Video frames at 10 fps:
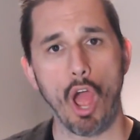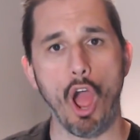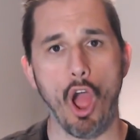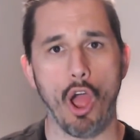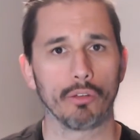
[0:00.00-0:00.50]

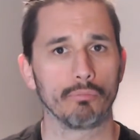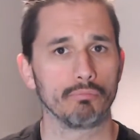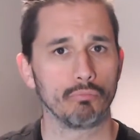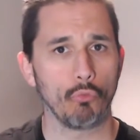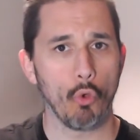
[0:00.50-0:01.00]
and connect
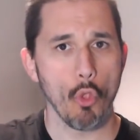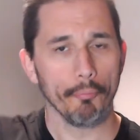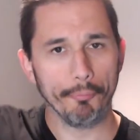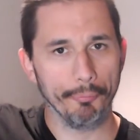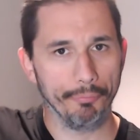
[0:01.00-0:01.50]
that to a
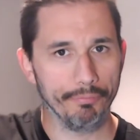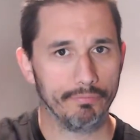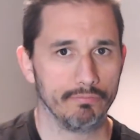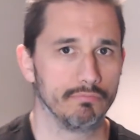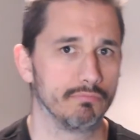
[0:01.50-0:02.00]
smart
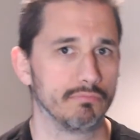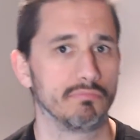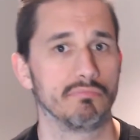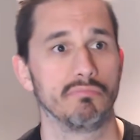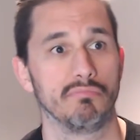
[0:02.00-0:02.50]

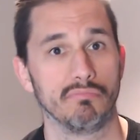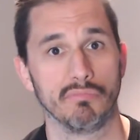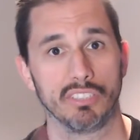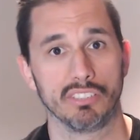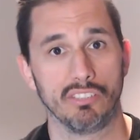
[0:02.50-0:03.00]

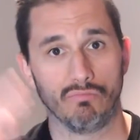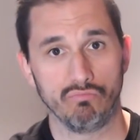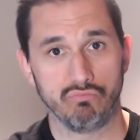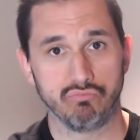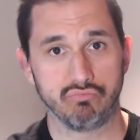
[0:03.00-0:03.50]
switch
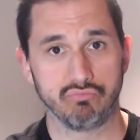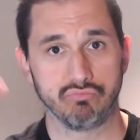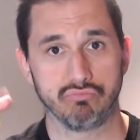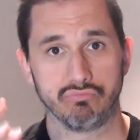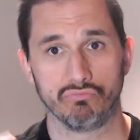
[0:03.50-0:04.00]
connected to your fan.